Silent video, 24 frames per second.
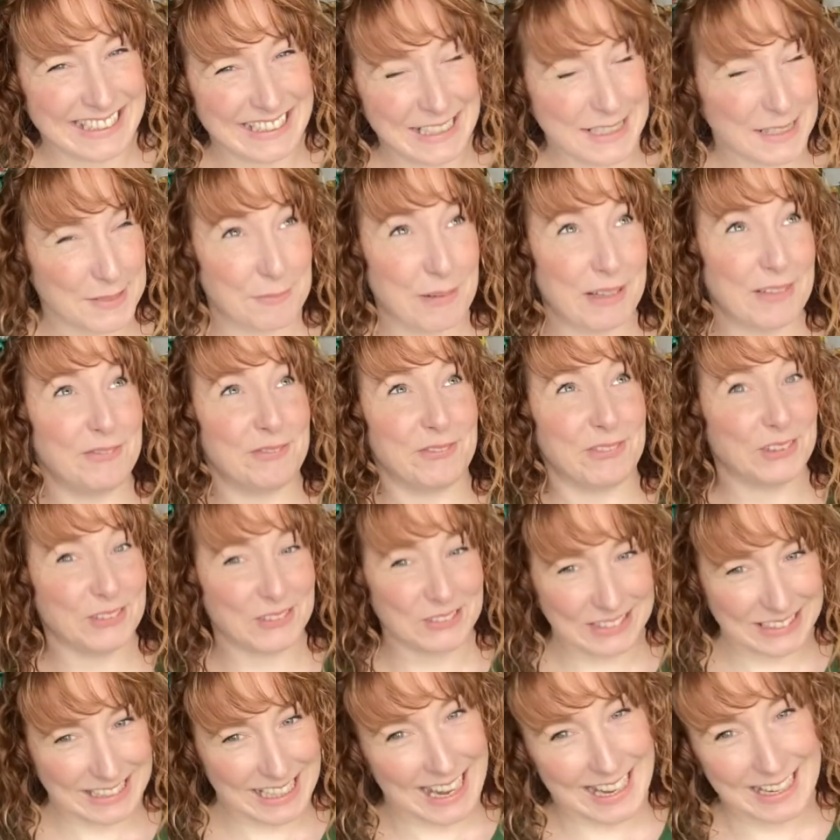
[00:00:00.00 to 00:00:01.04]
It's my full
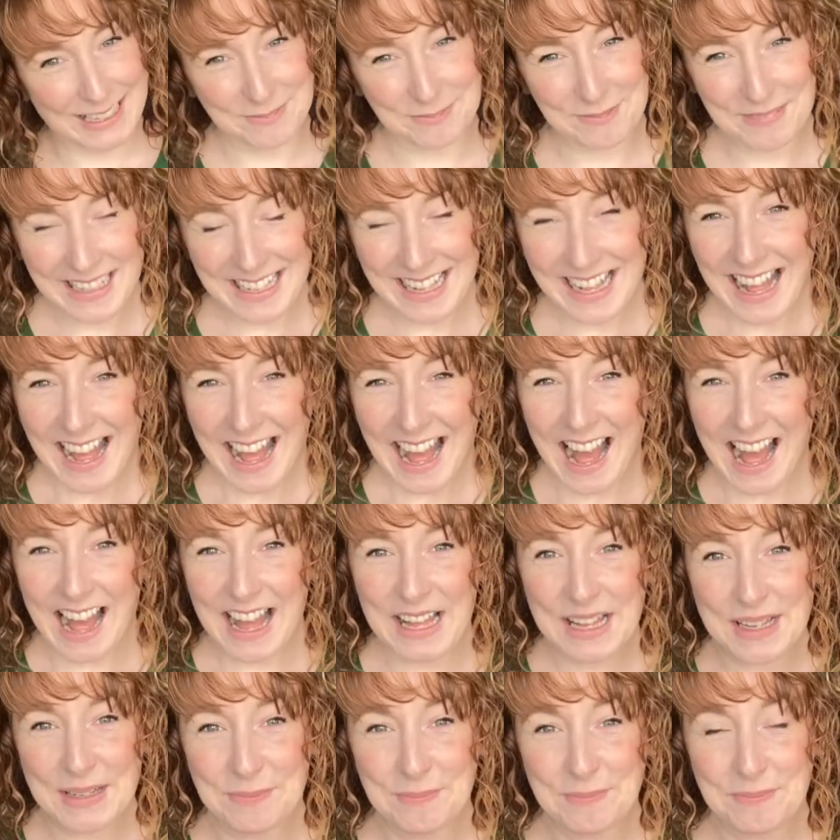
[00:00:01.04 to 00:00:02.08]
name.
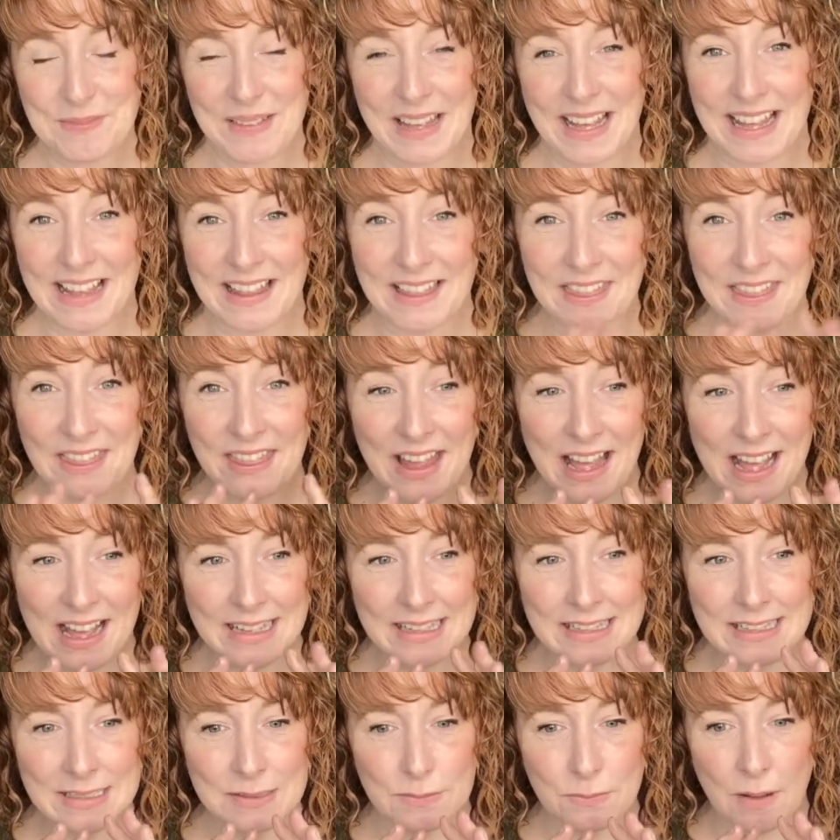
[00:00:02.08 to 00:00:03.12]
And that
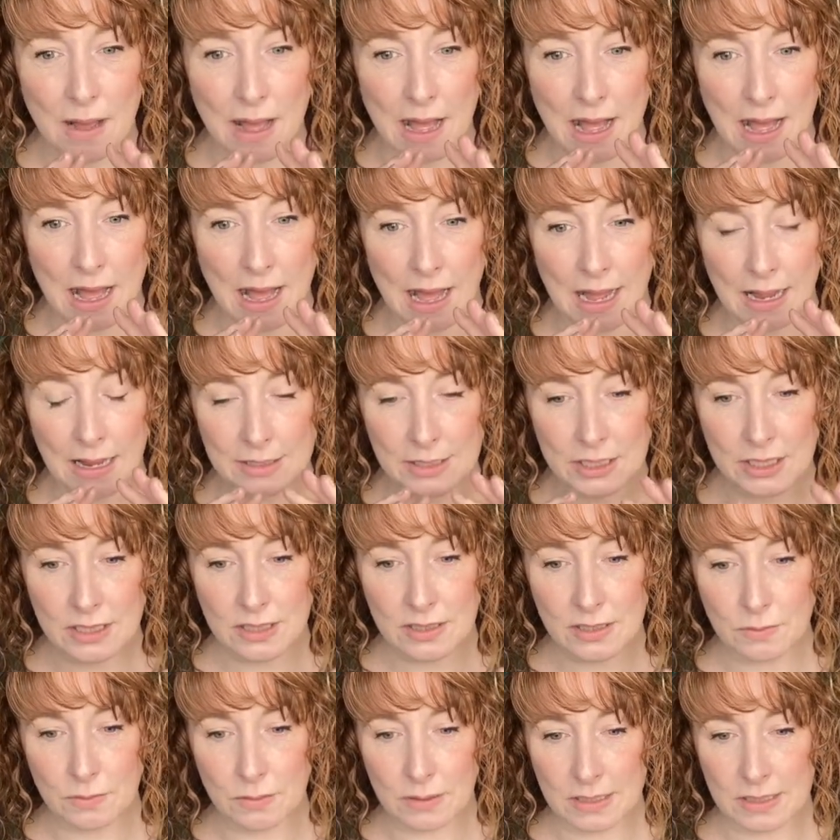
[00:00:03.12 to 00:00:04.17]
is where I
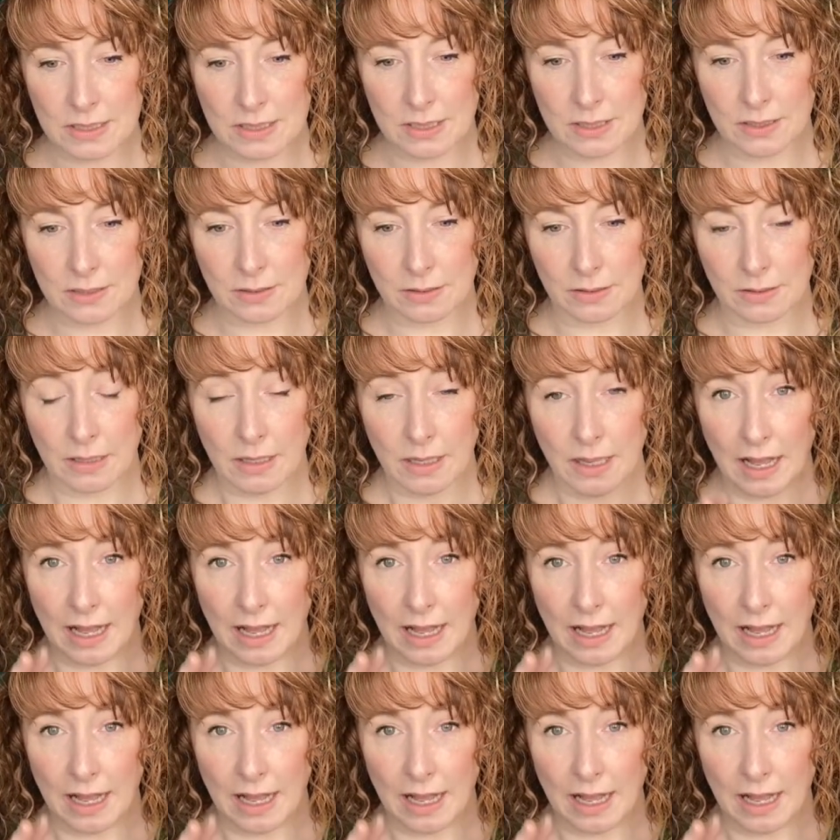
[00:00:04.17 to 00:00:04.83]
just want to